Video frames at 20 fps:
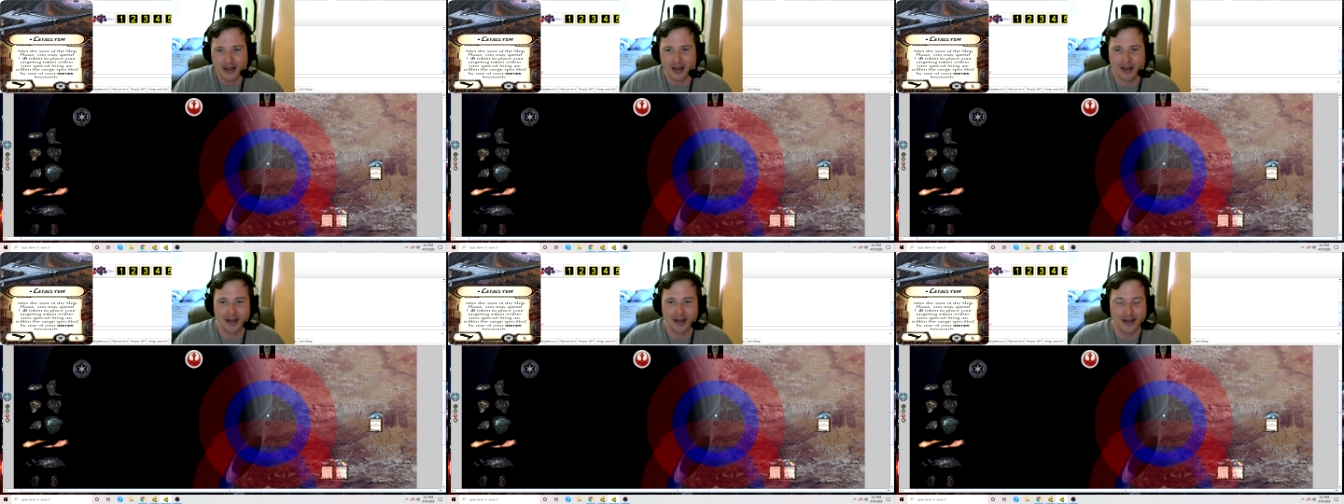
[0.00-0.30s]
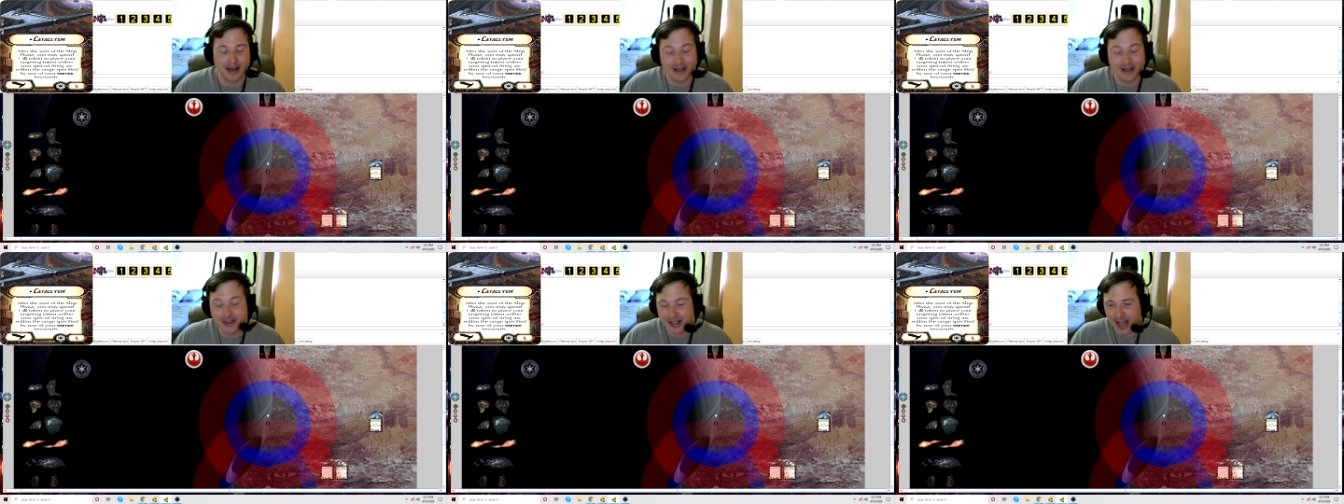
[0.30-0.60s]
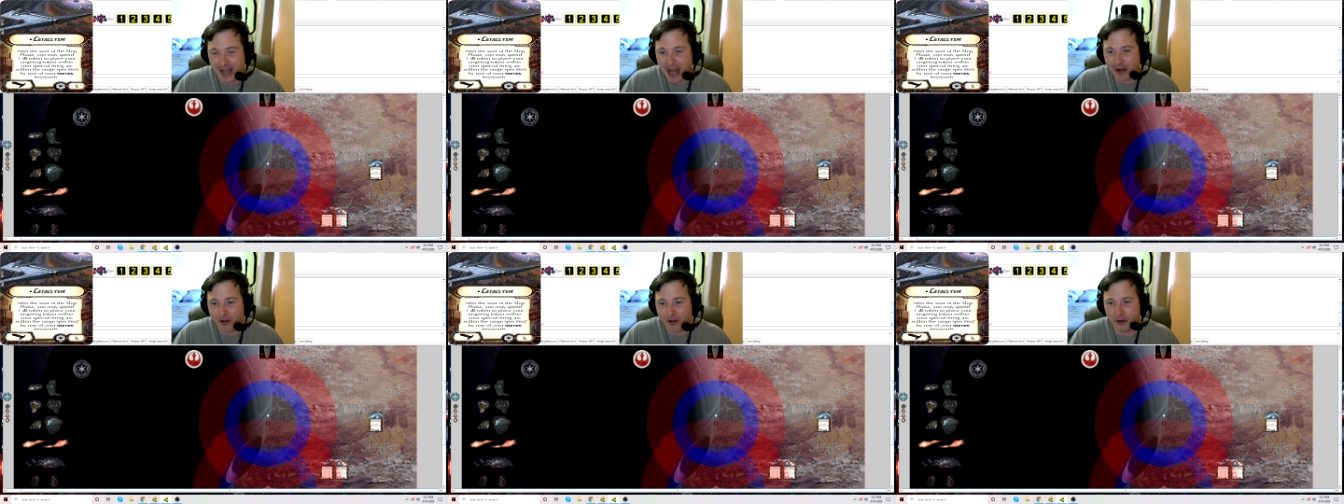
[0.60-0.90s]
It's
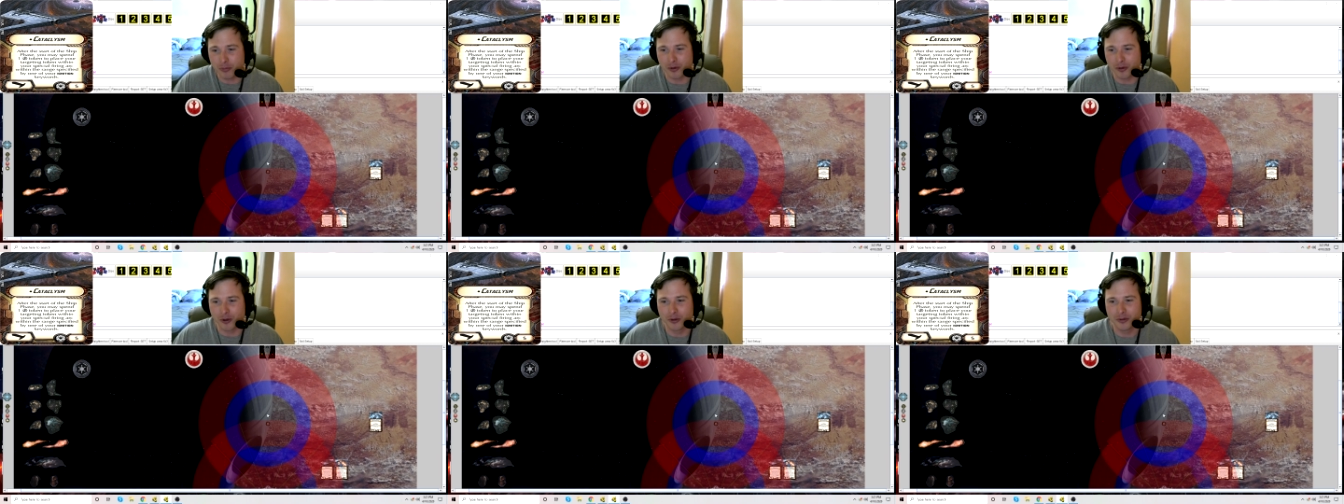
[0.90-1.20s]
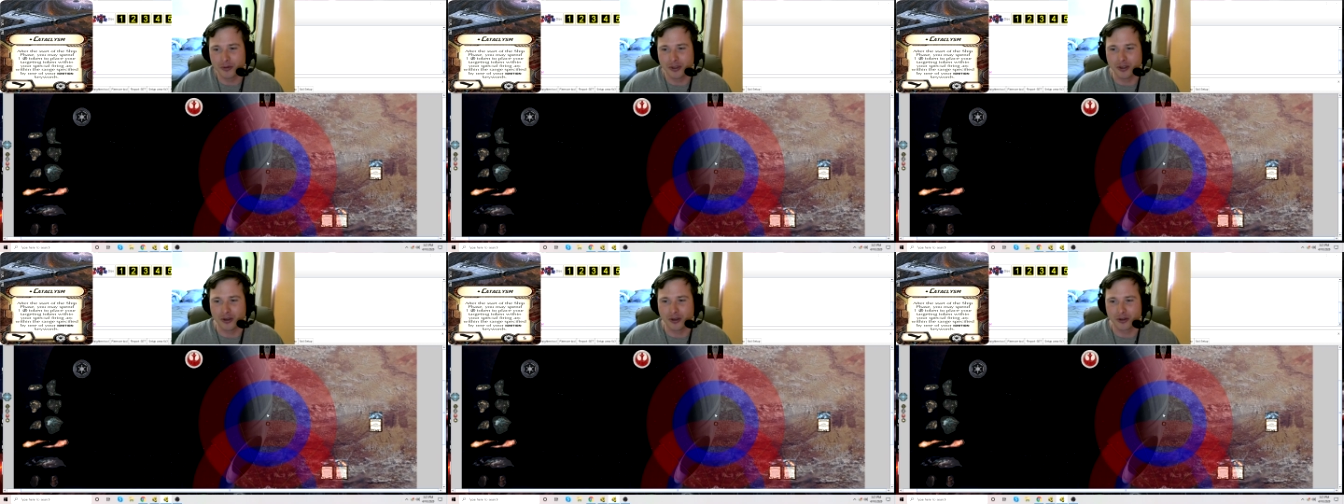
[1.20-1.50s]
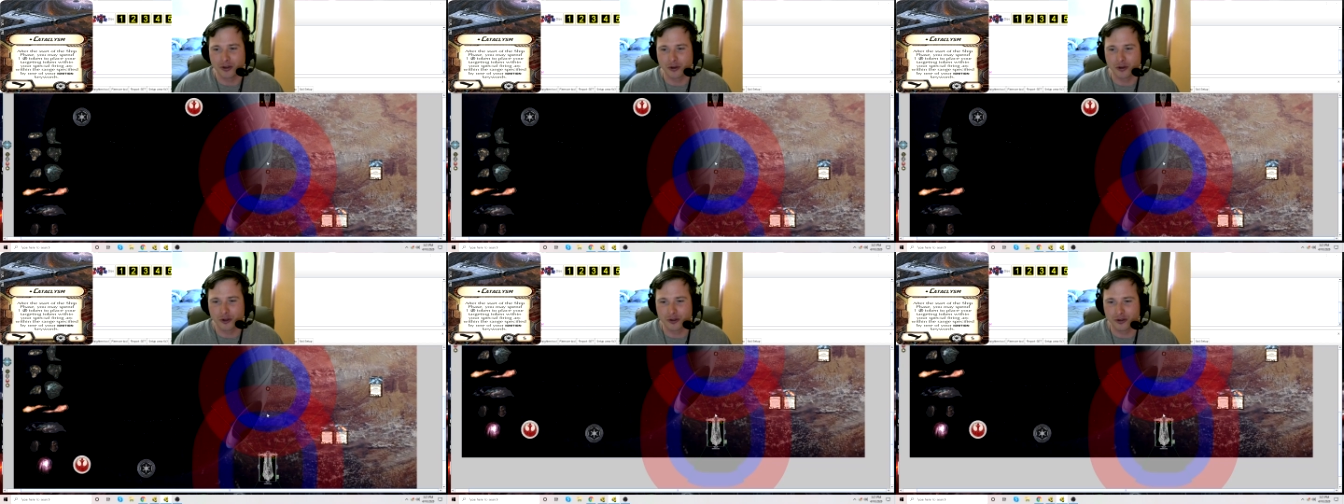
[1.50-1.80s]
counterable, you know.
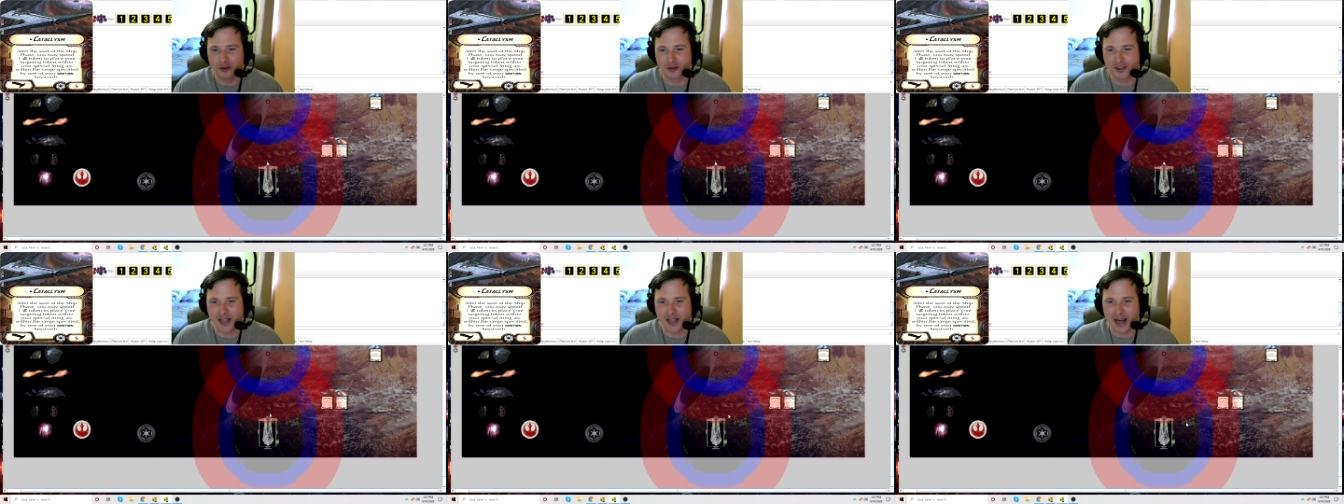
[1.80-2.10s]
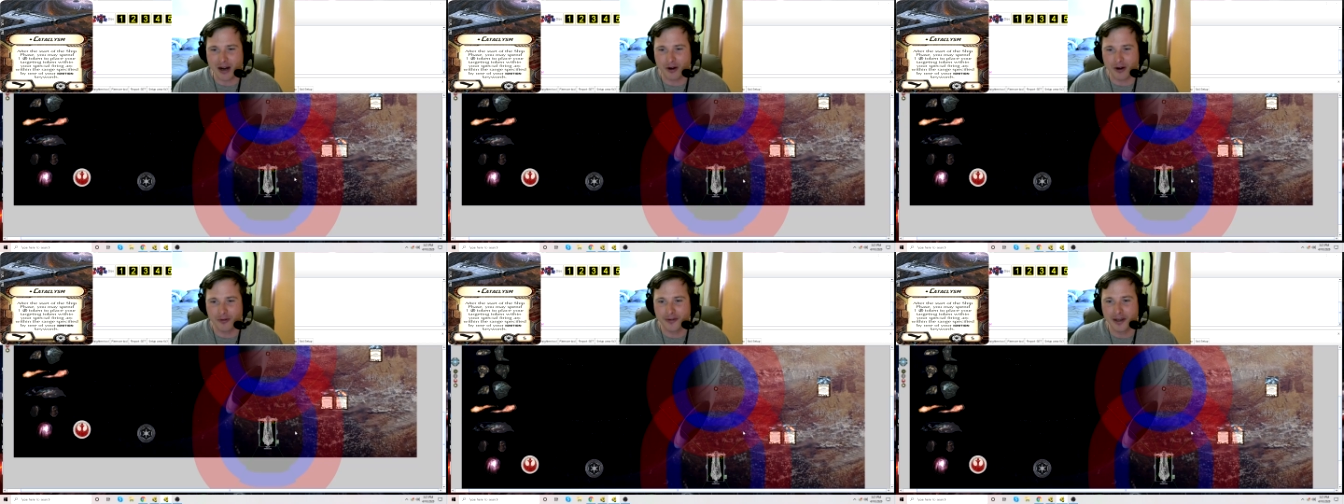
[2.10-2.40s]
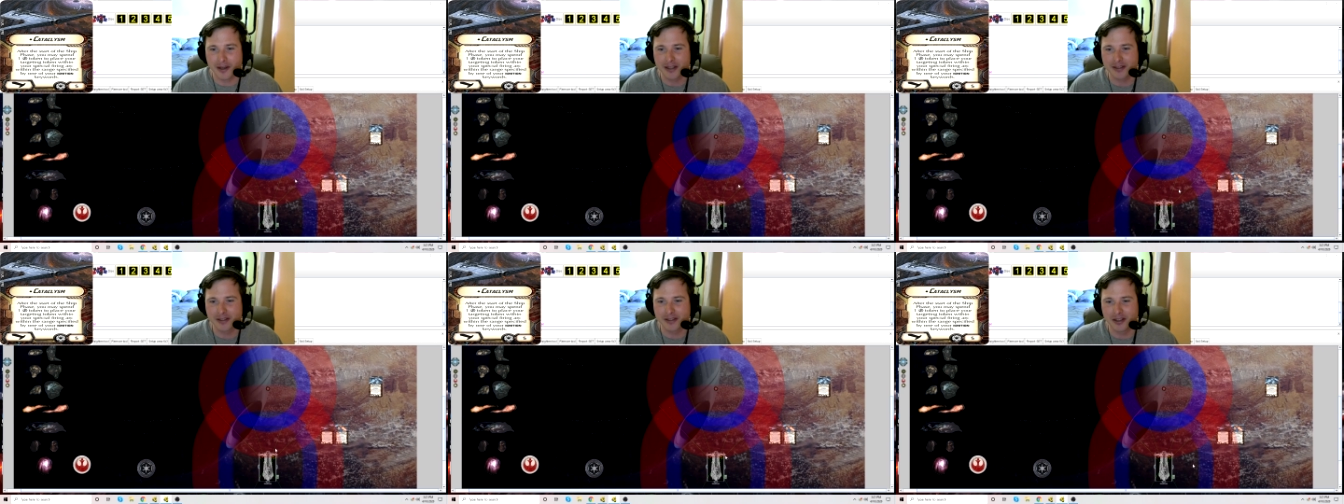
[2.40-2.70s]
You're they're
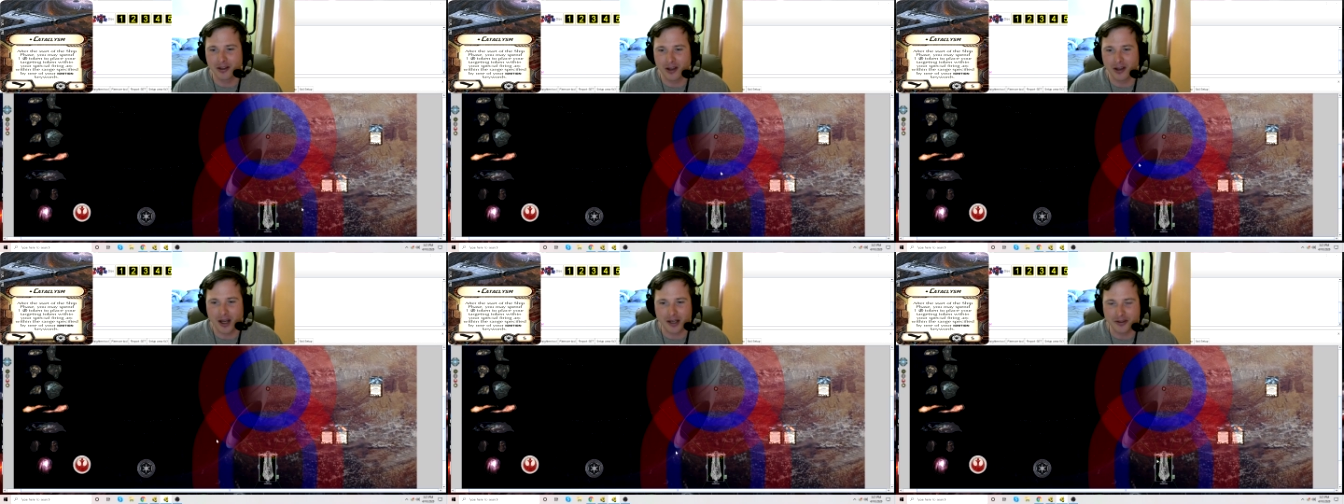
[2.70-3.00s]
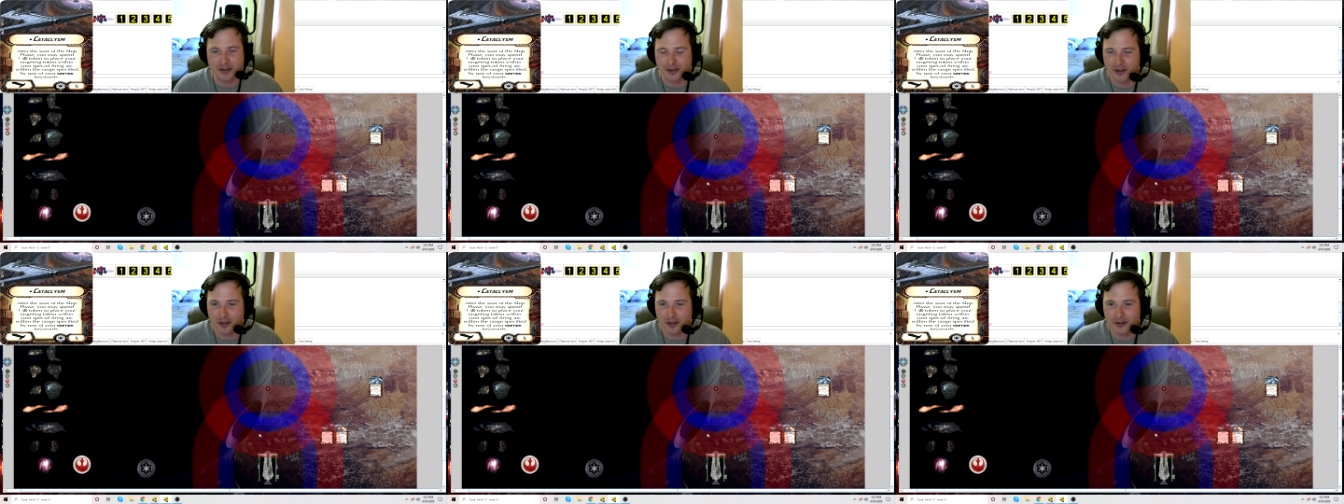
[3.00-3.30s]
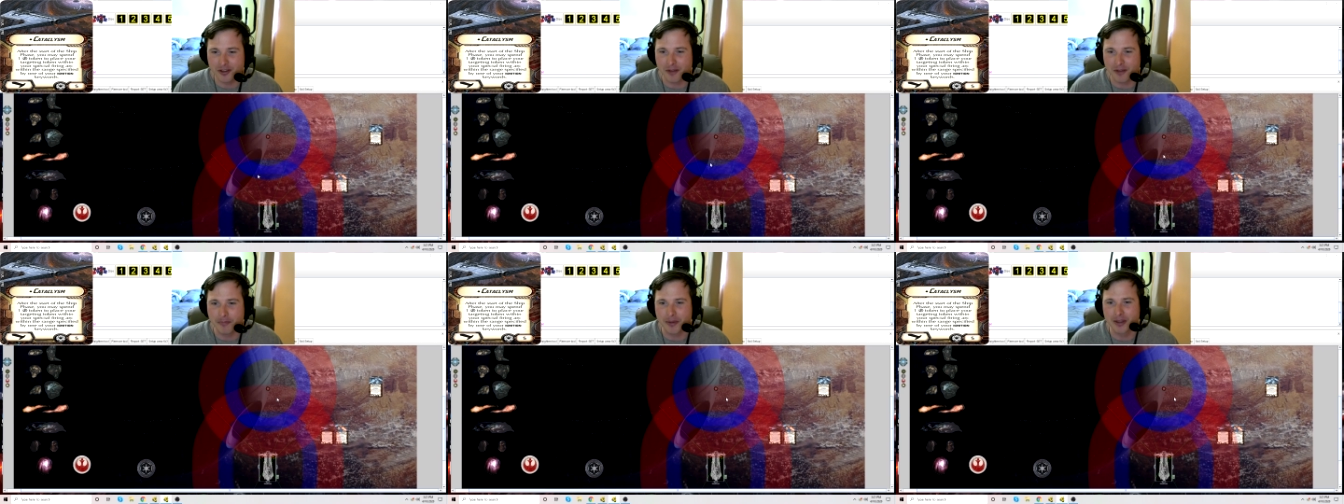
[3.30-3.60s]
sacrificing a lot to do
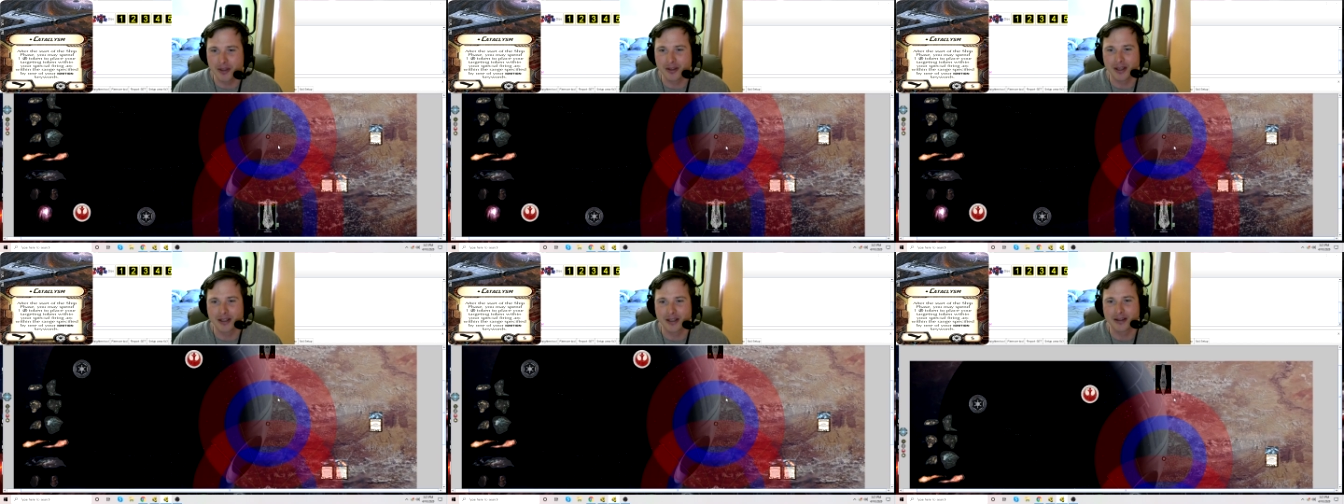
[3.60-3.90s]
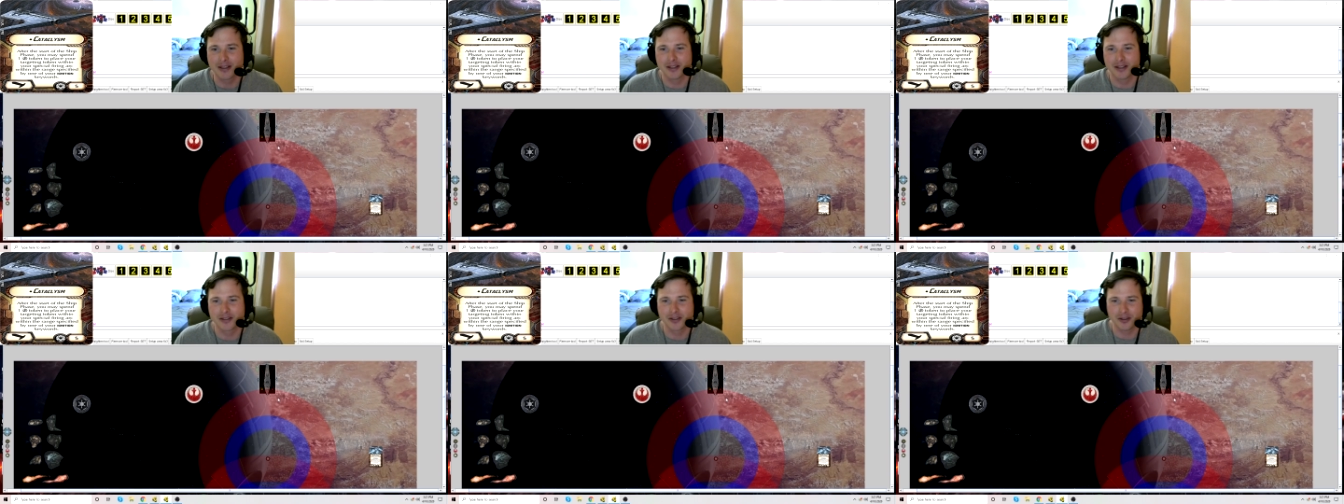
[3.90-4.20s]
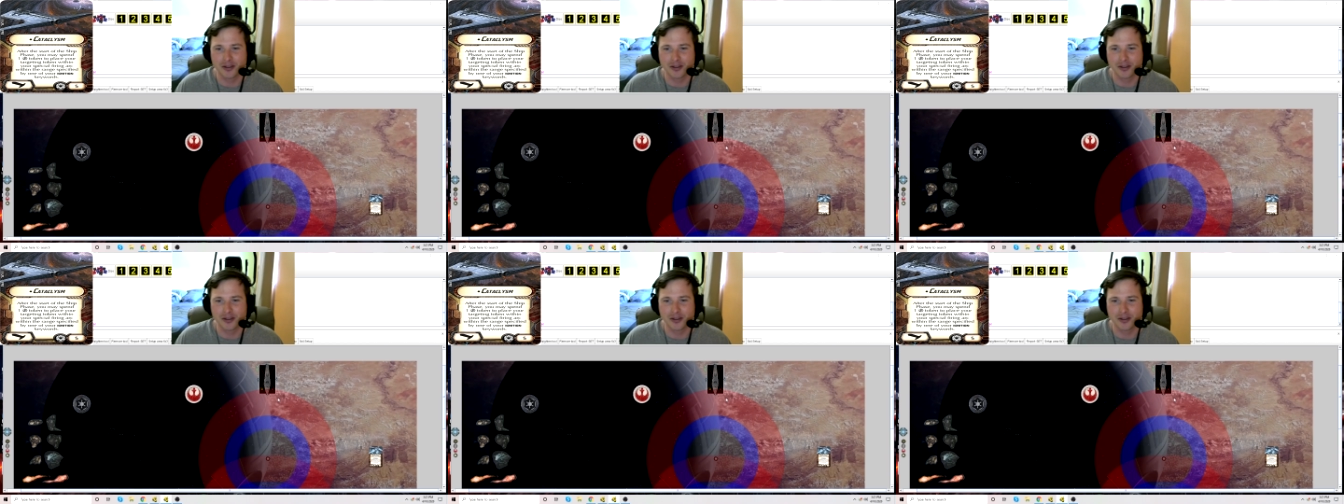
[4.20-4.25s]
something like this.